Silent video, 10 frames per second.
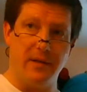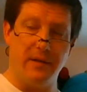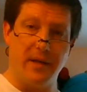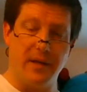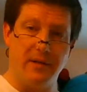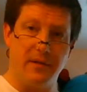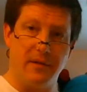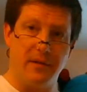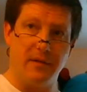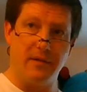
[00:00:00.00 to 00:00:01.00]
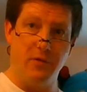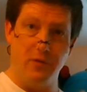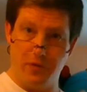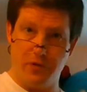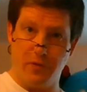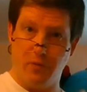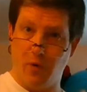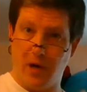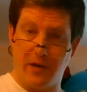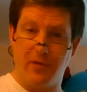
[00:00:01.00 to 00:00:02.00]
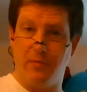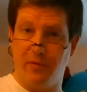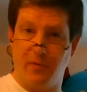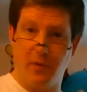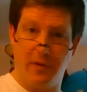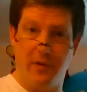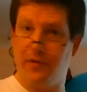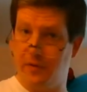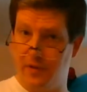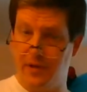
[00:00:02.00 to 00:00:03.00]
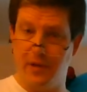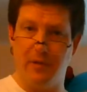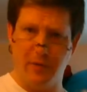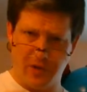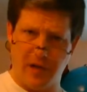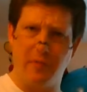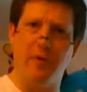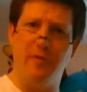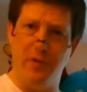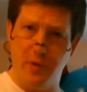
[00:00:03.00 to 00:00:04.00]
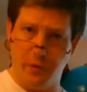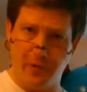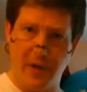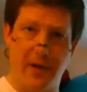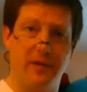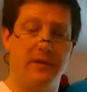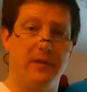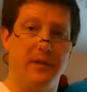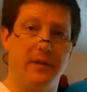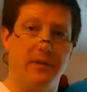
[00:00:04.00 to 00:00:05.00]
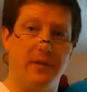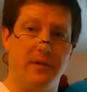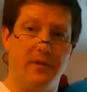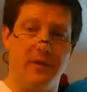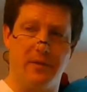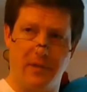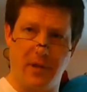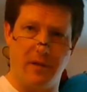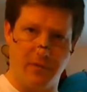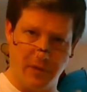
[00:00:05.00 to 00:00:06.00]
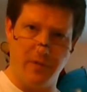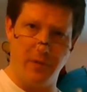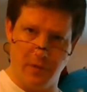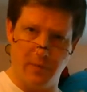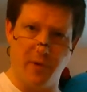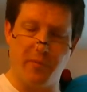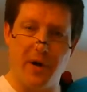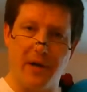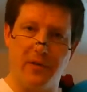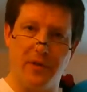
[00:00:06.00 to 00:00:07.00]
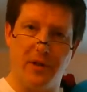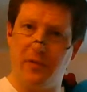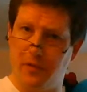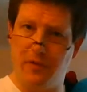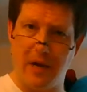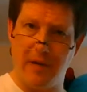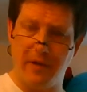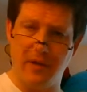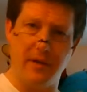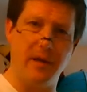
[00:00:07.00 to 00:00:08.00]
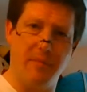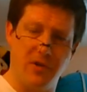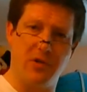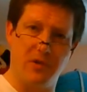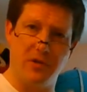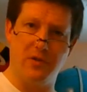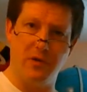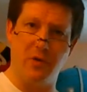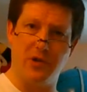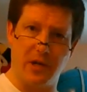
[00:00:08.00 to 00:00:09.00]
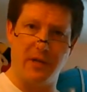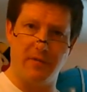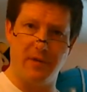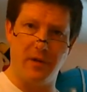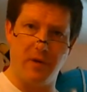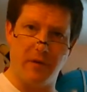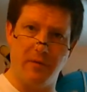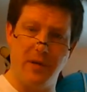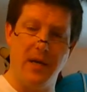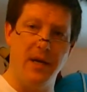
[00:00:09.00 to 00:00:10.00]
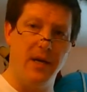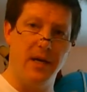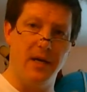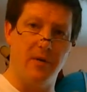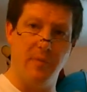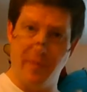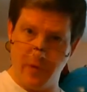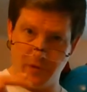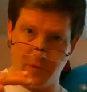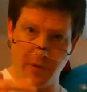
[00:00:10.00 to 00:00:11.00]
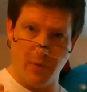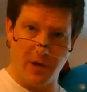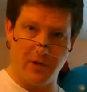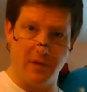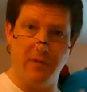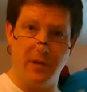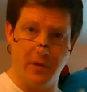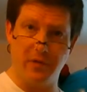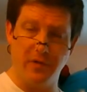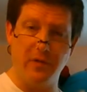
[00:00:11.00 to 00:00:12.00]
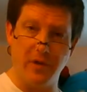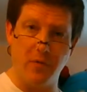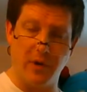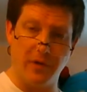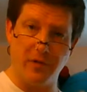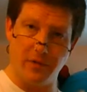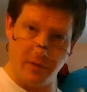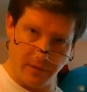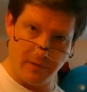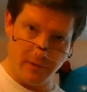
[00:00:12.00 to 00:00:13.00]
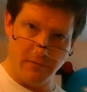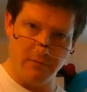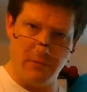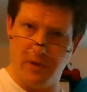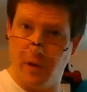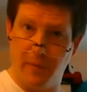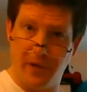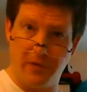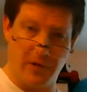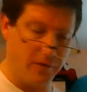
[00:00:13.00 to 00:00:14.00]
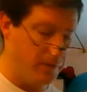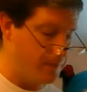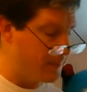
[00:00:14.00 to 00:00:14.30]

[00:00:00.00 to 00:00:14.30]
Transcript: that you should watch before this if you didn't, which kind of reviews that. Kind of gives you a little more practice at it. So if you haven't done that, make sure that you go check that video out. Remember, you should be watching the videos in sequence so that it all makes sense.